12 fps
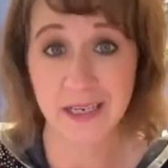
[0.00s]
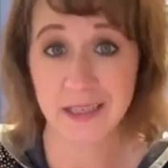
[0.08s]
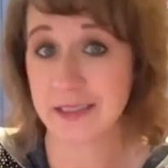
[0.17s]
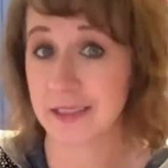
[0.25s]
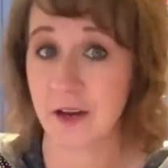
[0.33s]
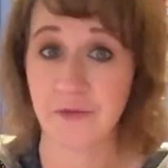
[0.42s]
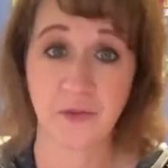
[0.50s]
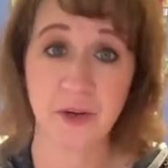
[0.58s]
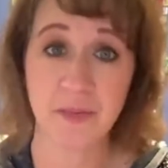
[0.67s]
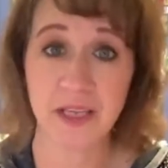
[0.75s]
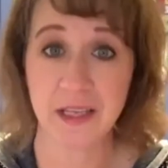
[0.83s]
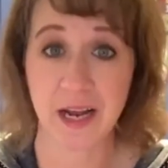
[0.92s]
It's a
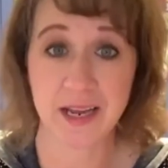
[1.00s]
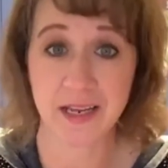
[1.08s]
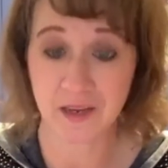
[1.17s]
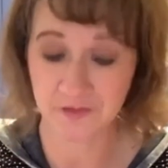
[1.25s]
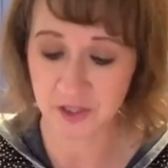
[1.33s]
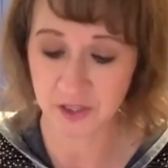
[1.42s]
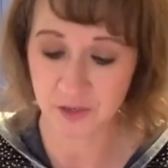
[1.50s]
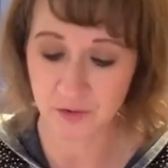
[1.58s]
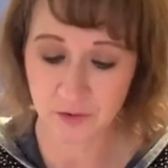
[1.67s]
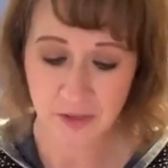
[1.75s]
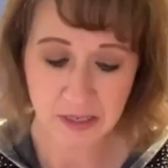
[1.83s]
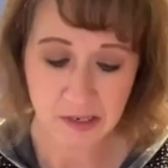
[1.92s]
freebie that I gave to you.